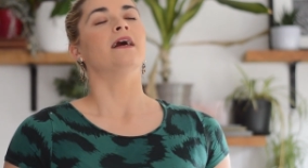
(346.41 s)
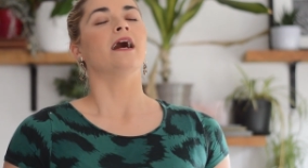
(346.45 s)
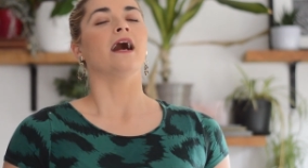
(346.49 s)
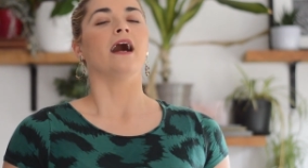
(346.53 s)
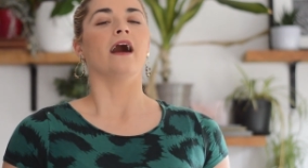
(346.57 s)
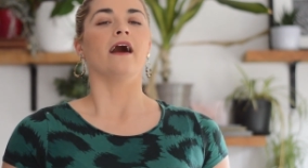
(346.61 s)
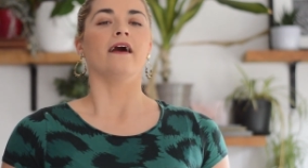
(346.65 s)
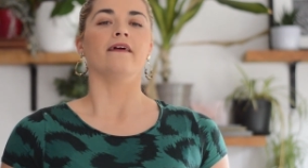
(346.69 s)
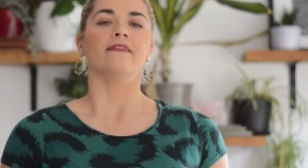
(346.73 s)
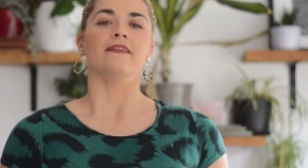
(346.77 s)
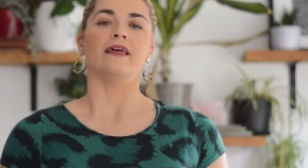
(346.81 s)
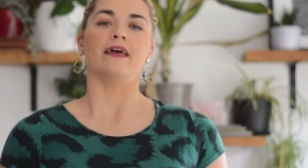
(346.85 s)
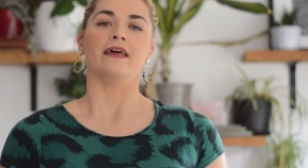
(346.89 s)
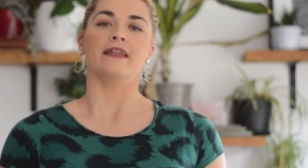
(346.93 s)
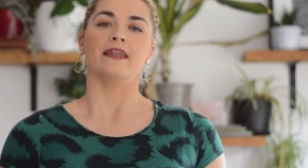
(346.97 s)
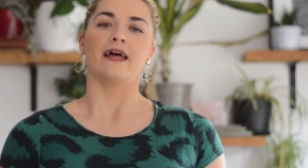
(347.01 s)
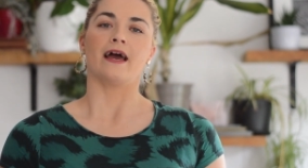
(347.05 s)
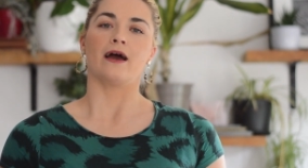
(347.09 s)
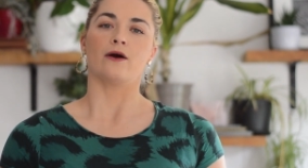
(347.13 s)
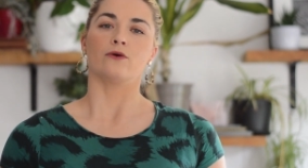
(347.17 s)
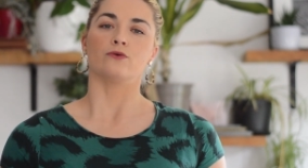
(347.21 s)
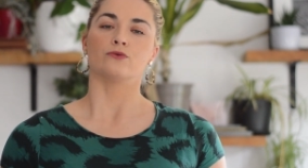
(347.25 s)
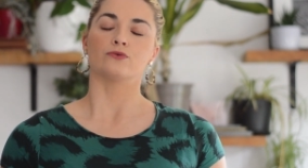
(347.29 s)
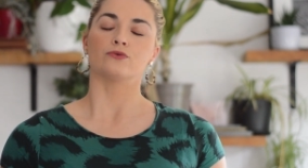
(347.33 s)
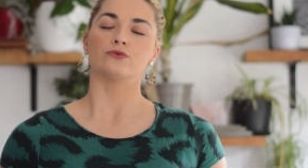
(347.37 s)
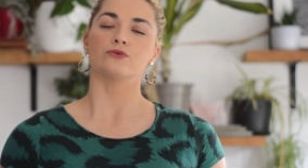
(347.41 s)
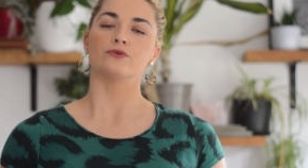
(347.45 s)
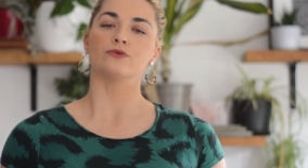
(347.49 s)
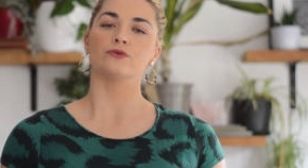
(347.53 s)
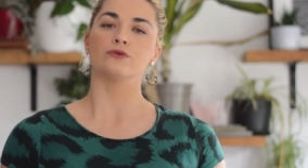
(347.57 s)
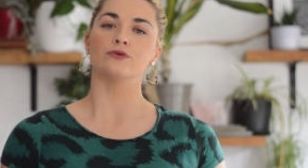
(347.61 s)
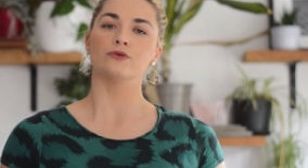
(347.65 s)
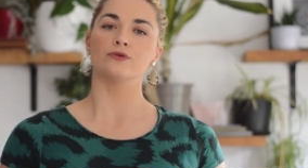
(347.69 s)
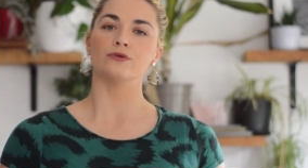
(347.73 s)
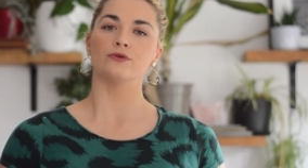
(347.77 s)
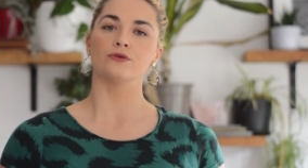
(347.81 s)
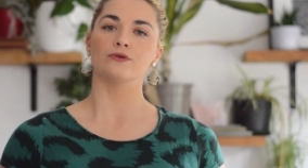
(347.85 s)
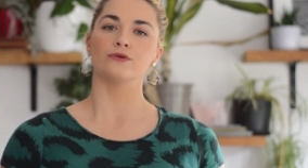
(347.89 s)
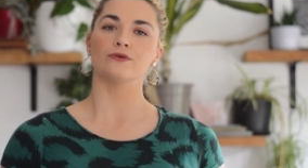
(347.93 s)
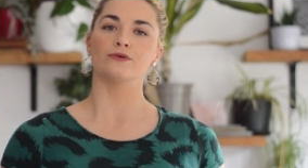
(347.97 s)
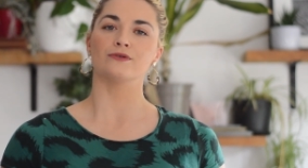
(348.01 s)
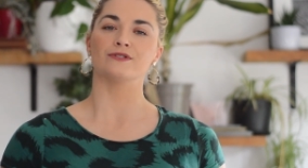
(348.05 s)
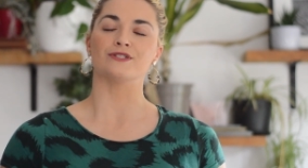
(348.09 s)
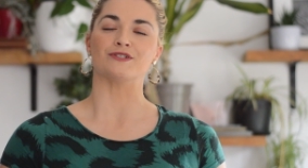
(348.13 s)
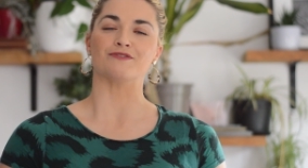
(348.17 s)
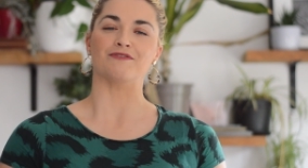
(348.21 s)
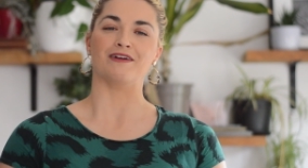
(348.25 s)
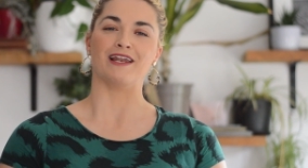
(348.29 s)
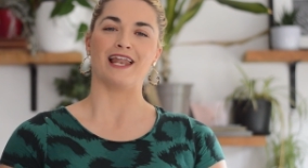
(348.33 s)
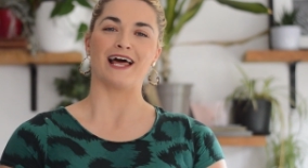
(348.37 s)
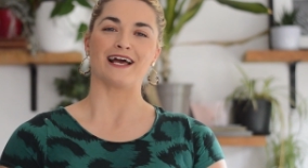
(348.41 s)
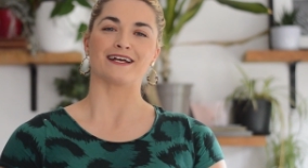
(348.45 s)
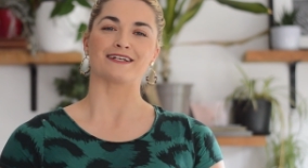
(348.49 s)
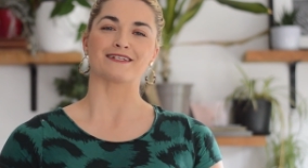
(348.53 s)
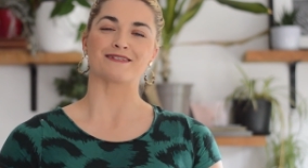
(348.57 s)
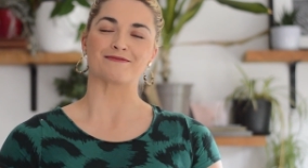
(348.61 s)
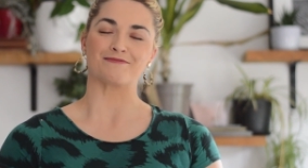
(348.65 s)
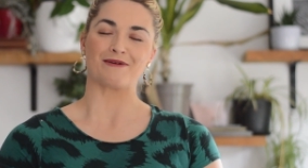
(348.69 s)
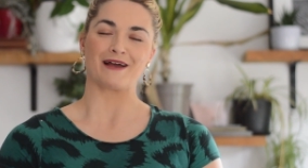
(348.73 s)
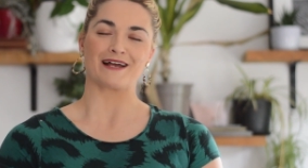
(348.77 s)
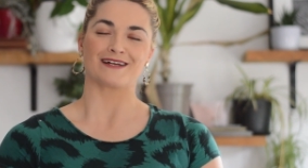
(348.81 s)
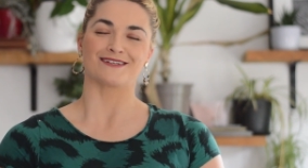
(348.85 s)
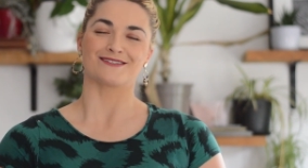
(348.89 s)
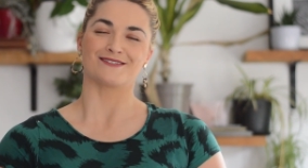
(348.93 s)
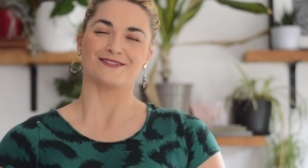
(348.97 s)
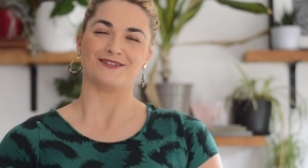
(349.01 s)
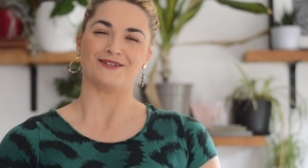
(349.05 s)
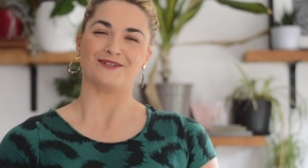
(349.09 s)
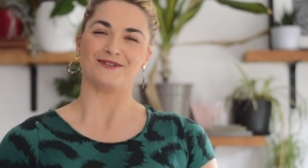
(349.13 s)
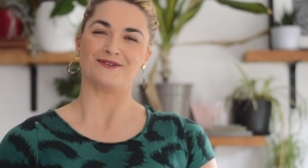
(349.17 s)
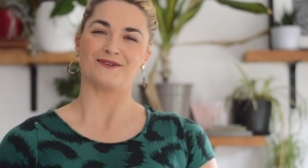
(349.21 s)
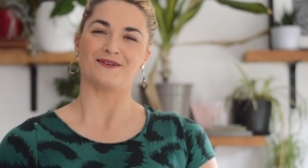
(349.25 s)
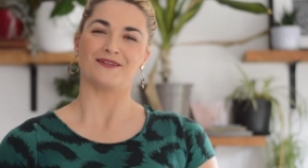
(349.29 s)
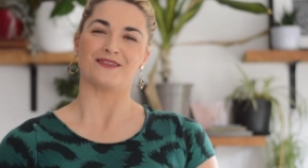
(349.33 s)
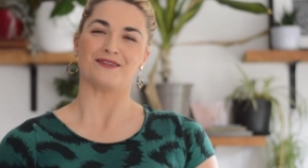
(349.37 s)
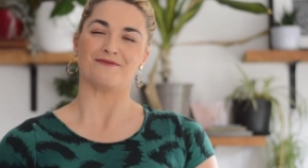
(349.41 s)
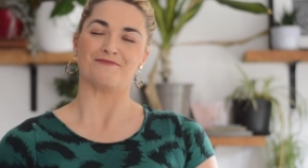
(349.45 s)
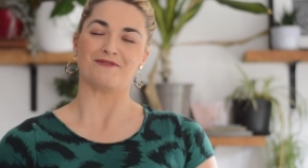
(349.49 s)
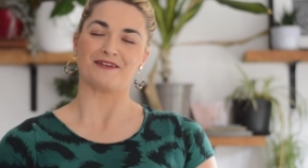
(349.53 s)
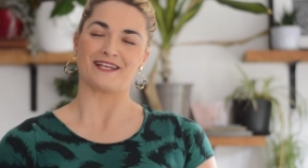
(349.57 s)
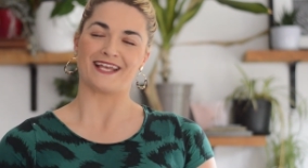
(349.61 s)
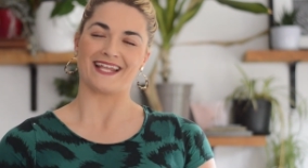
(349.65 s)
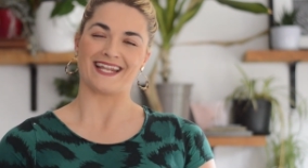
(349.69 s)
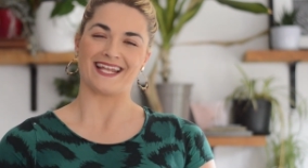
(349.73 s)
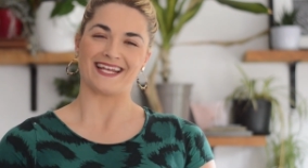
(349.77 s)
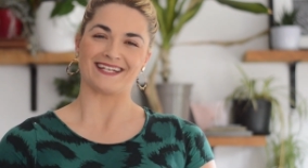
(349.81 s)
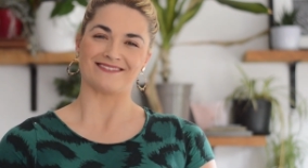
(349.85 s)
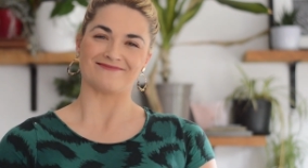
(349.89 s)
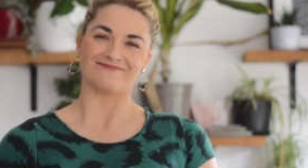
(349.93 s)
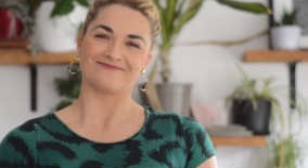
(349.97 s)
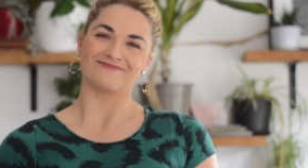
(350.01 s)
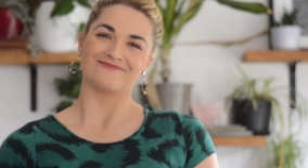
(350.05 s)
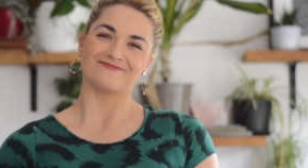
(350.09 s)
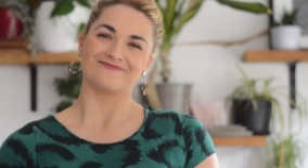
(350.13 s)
and then out to relax back to the beginning.